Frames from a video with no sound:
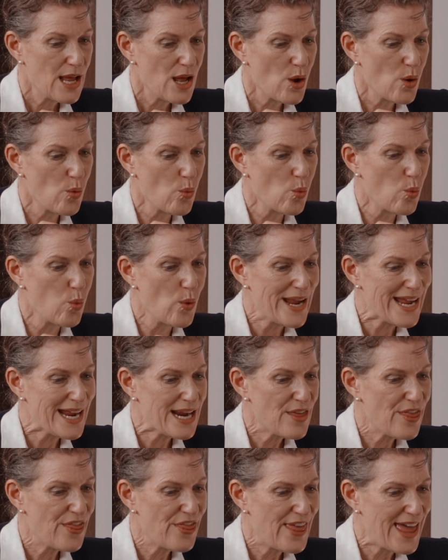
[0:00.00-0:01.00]

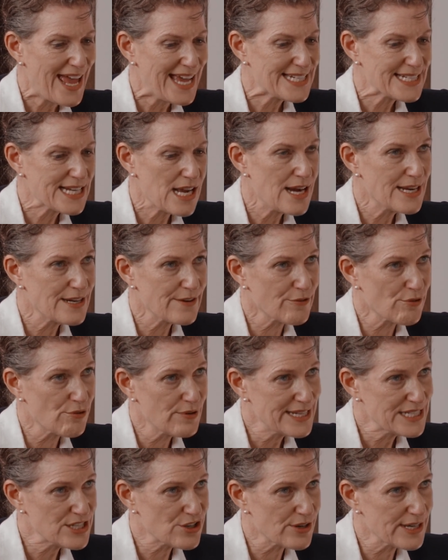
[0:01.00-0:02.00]
where that kind of
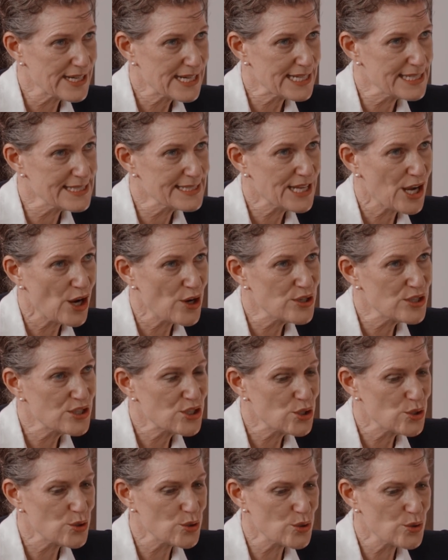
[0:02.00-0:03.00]
rhetoric is going
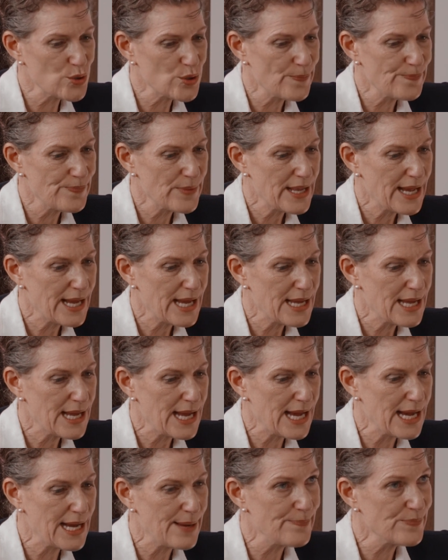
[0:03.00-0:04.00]
to
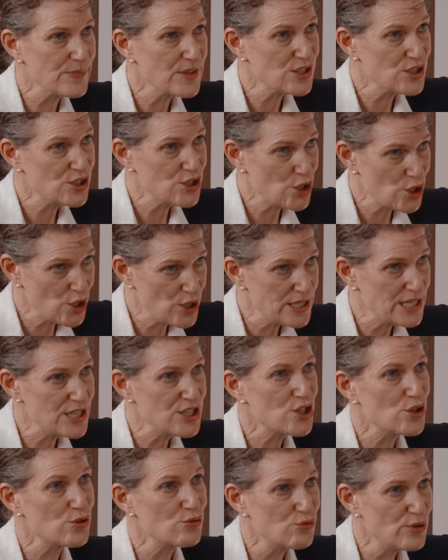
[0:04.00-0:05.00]
turn
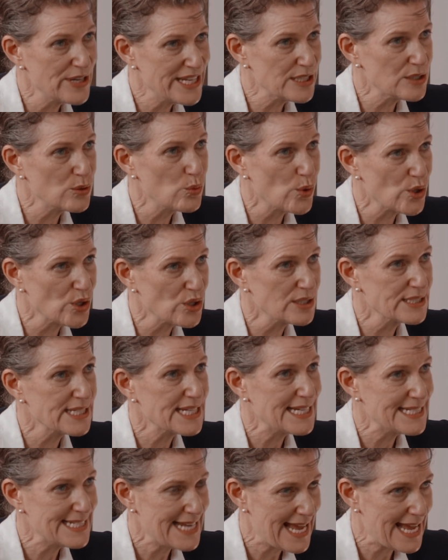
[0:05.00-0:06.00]
into real world
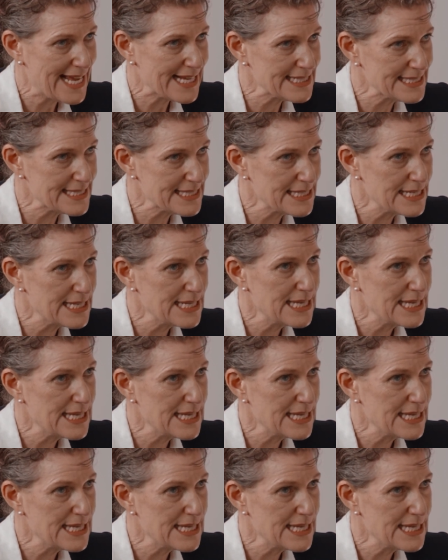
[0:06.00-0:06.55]
attacks.